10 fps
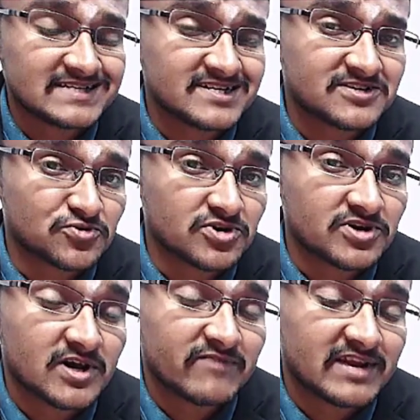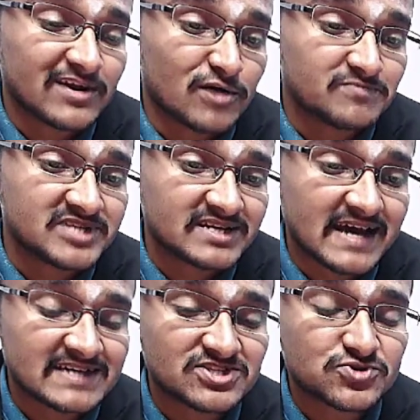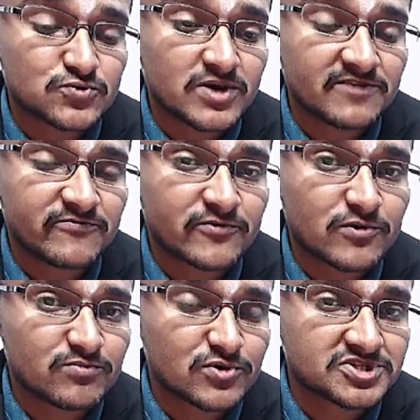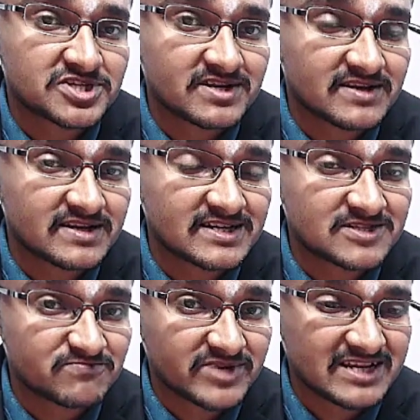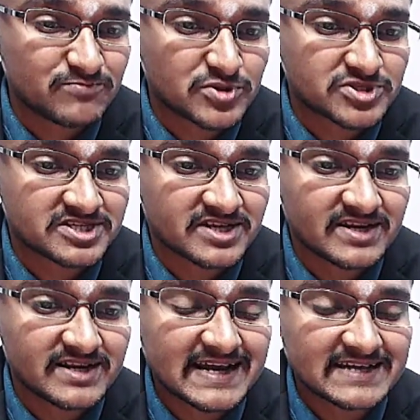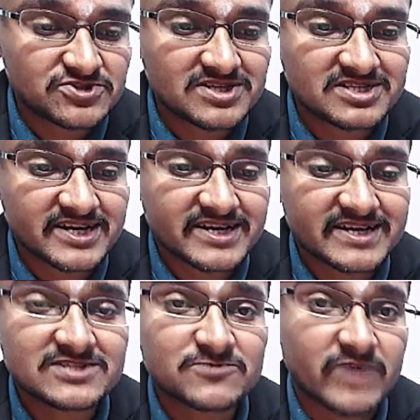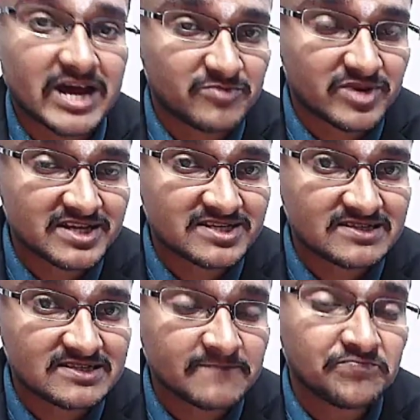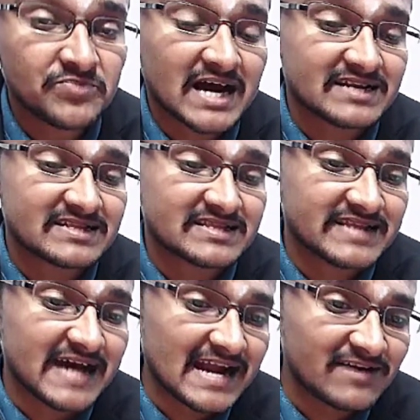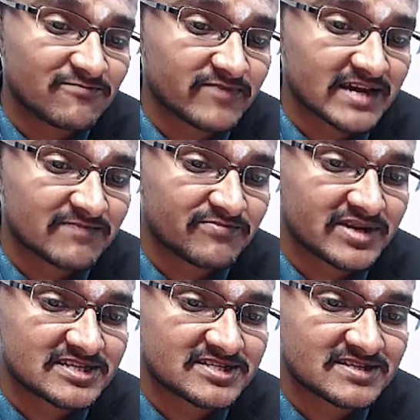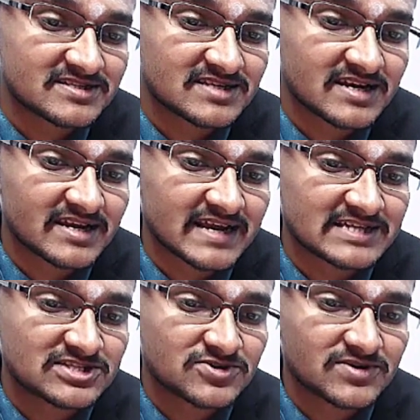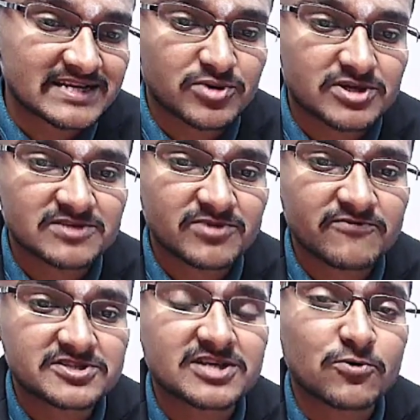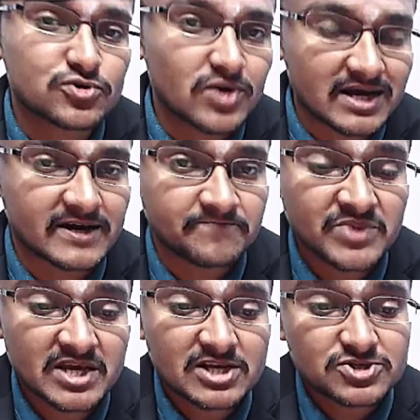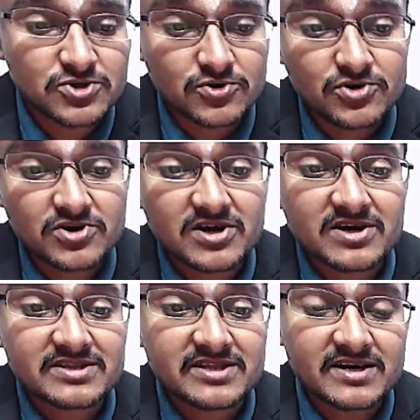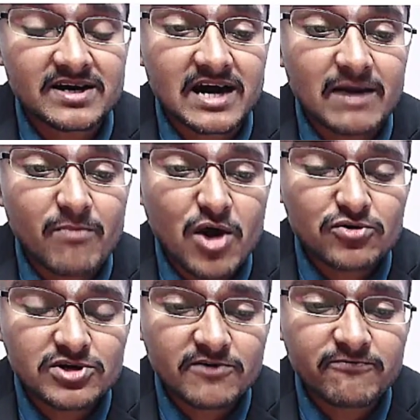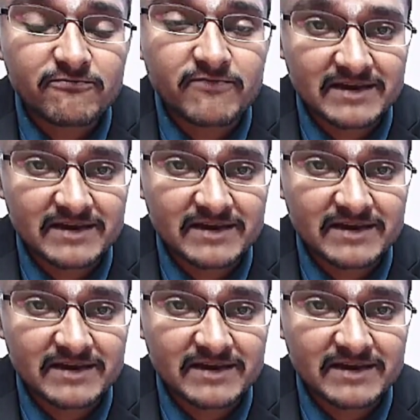As I told, when an object has to and fro motion in its mean position, it actually generates vibrations, and that vibrations are actually responsible for sound to occur. So the amount of